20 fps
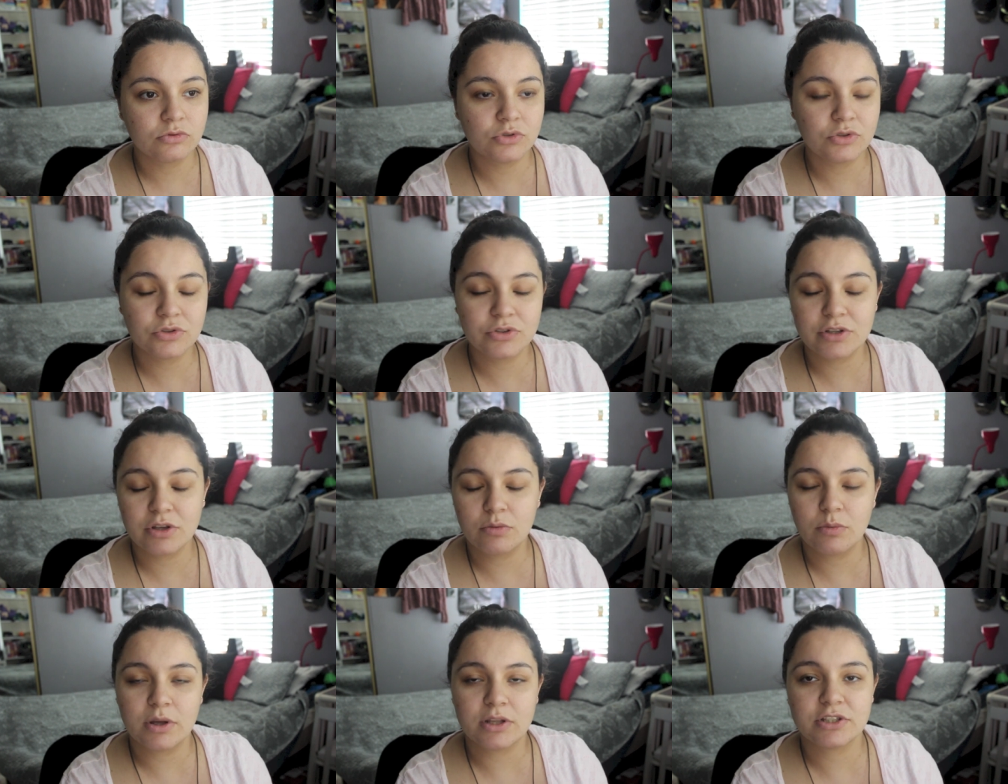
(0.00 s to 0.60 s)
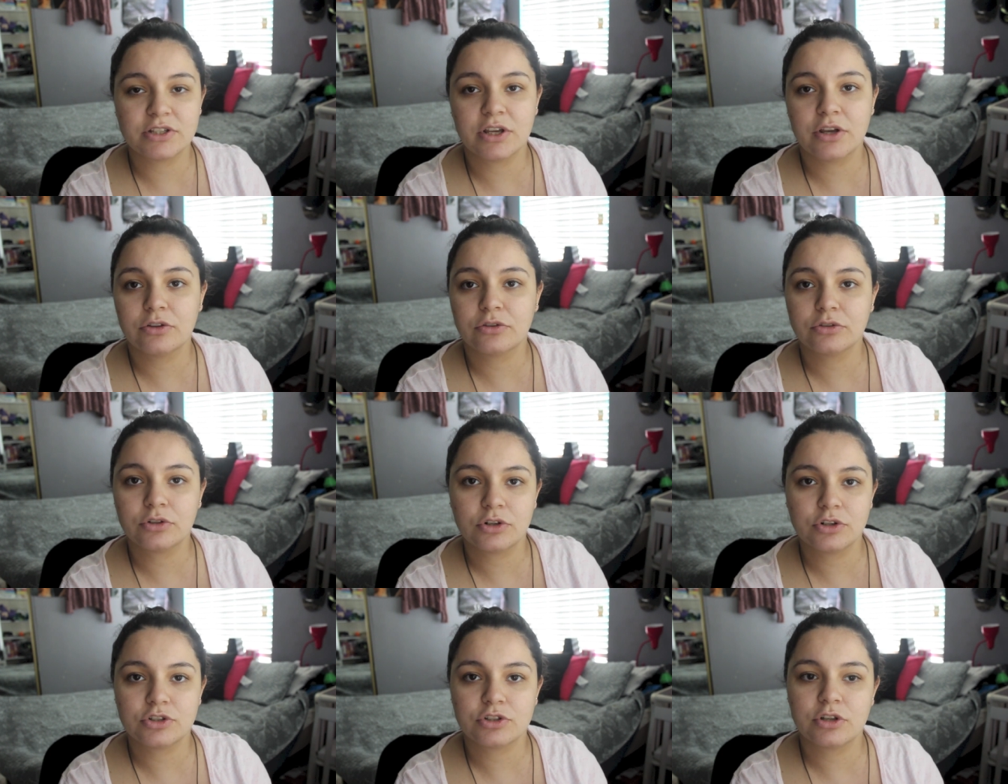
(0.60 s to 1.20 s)
Tuesday, Wednesday,
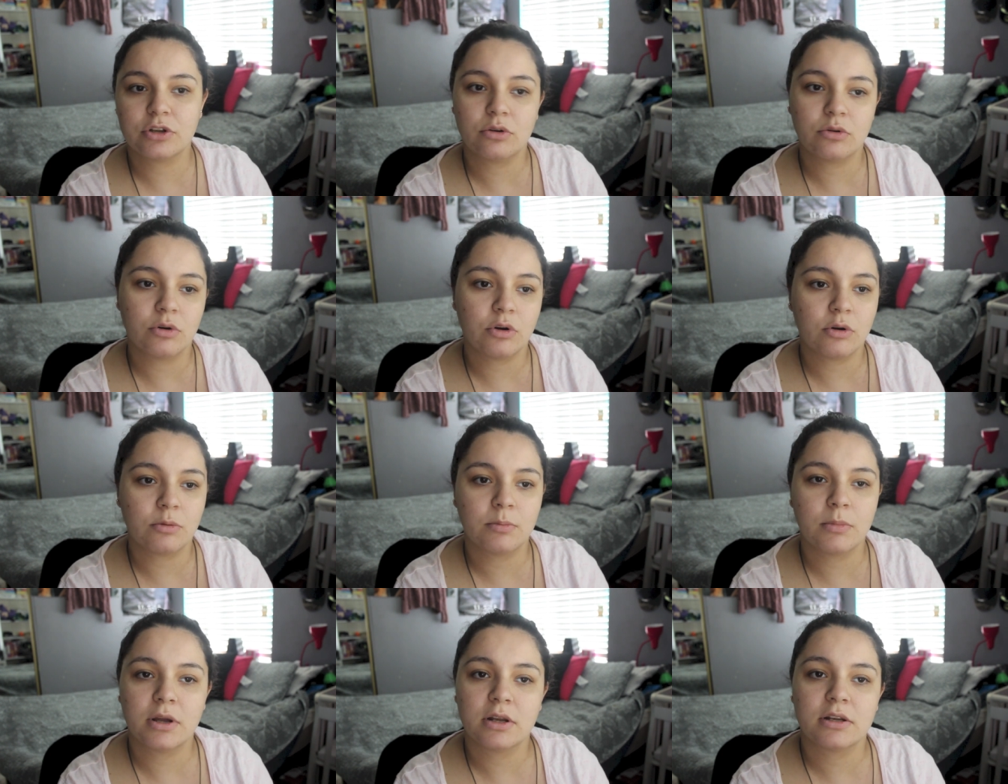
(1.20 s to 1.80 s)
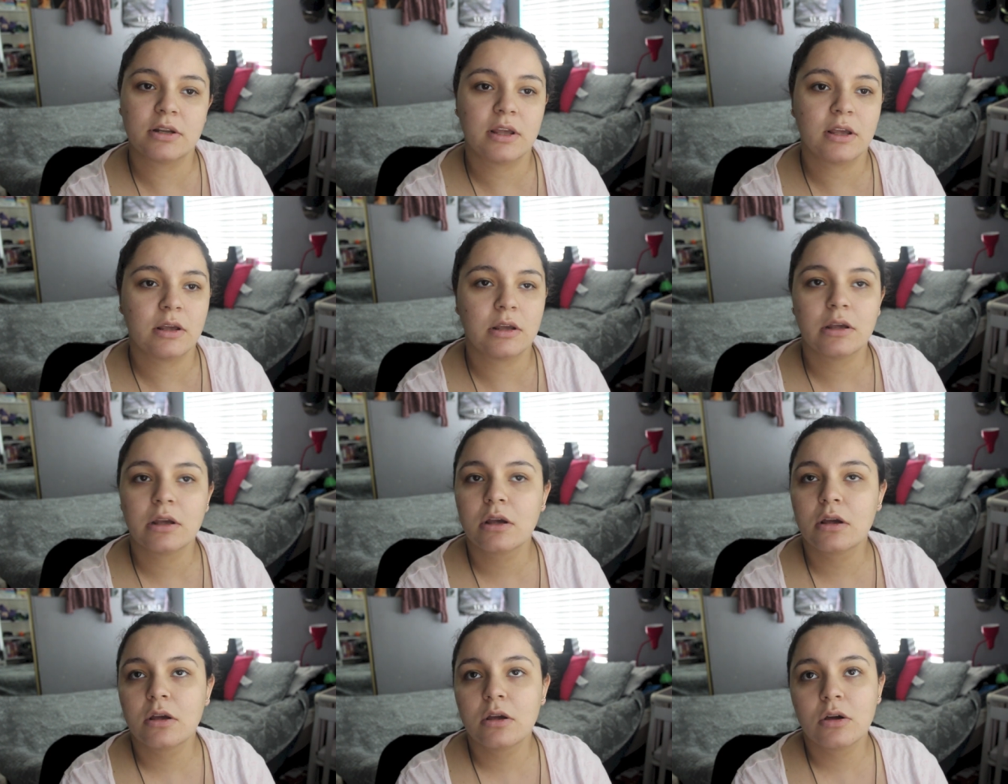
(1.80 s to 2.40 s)
Thursday, or Monday,
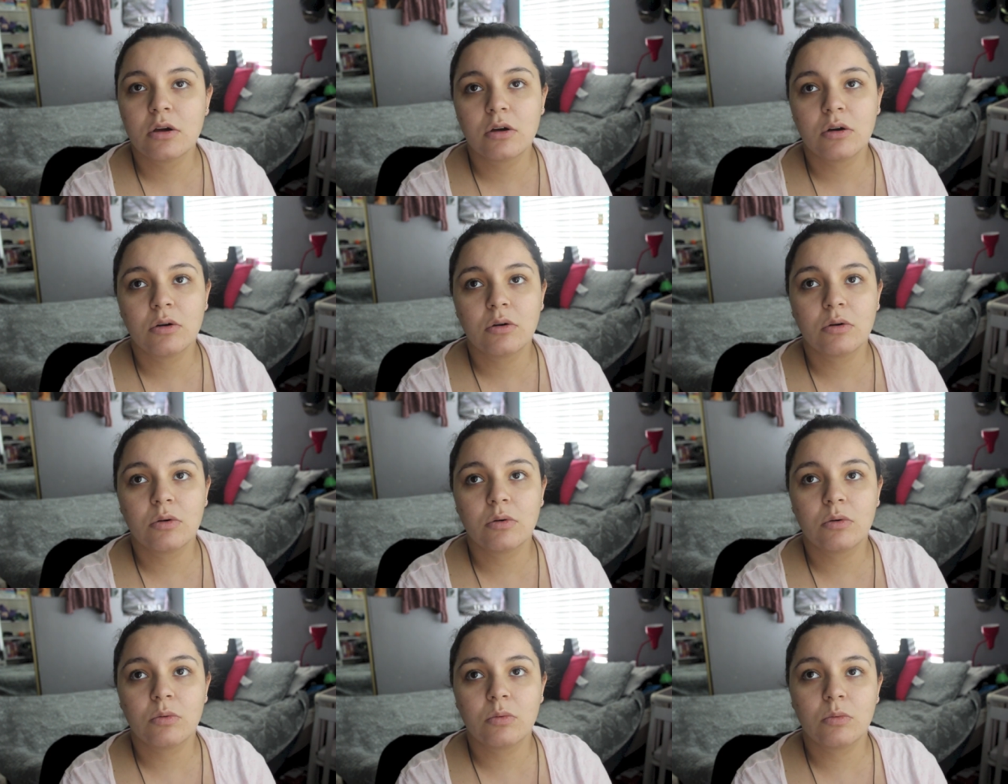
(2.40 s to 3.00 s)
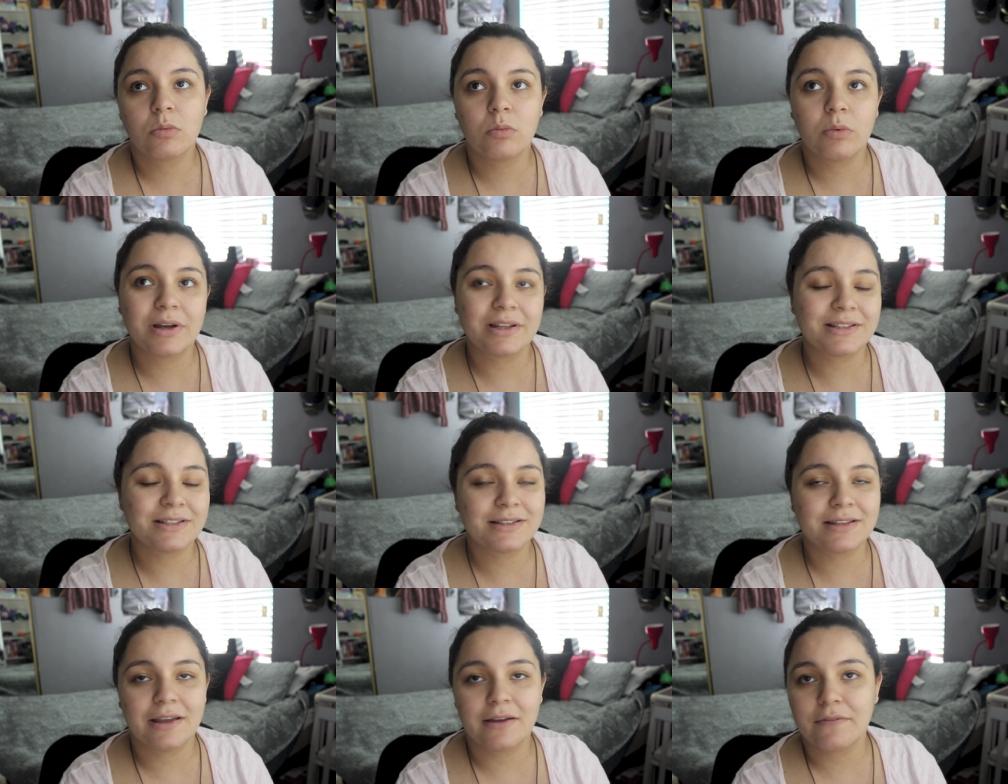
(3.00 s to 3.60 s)

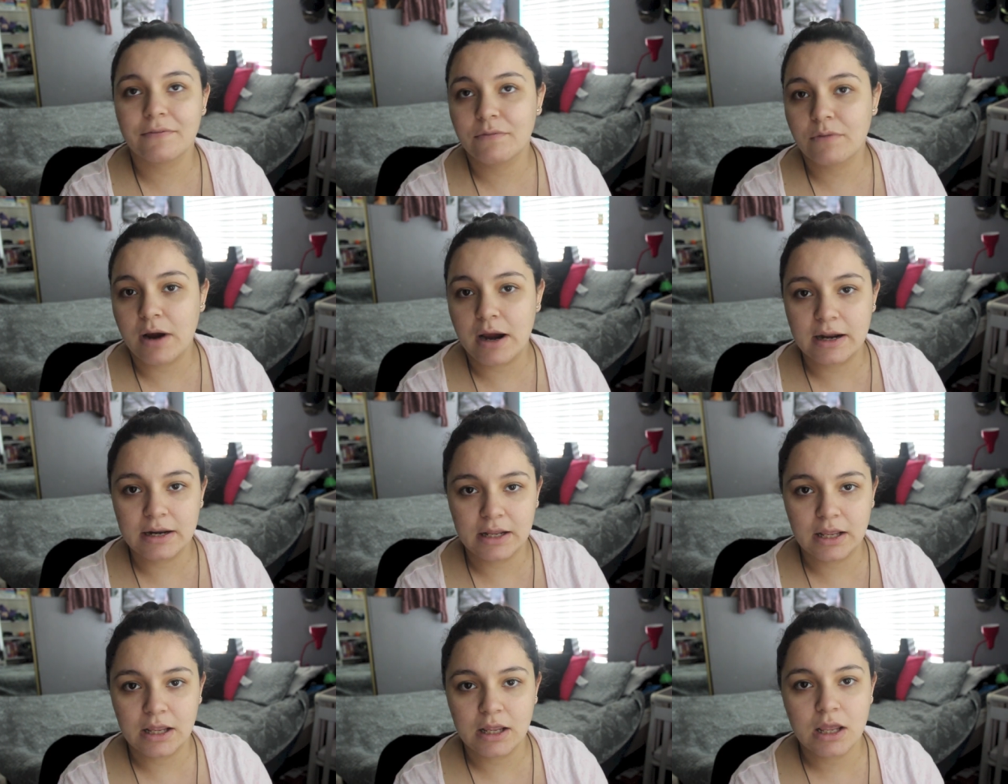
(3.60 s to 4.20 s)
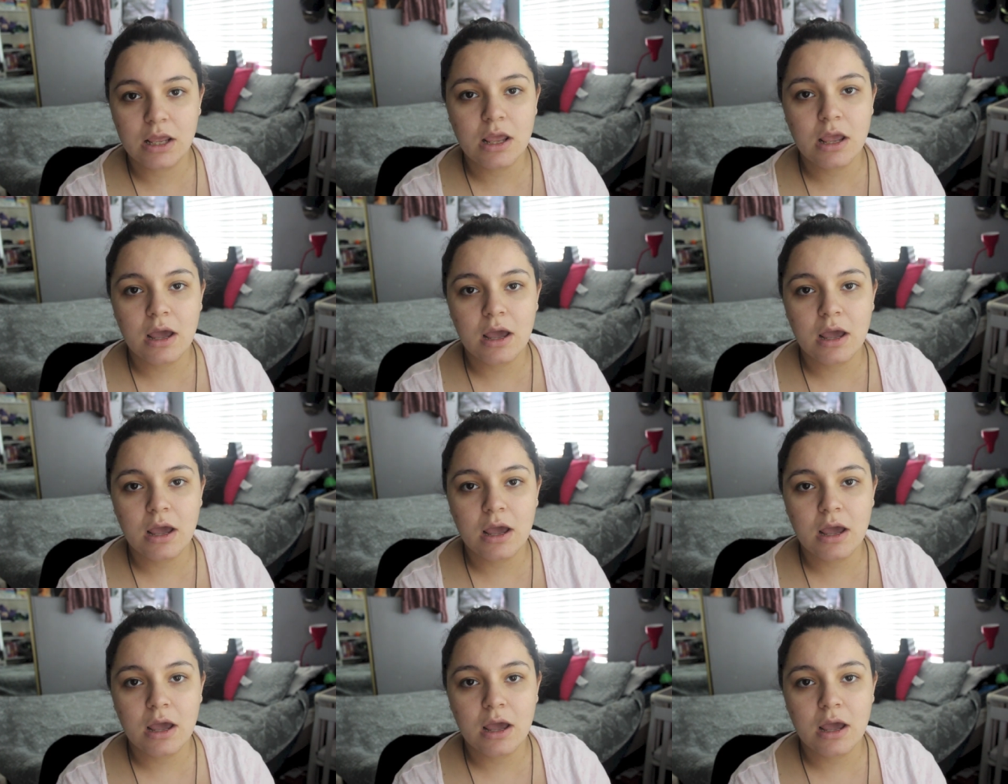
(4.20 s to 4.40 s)
Wednesday, and Friday.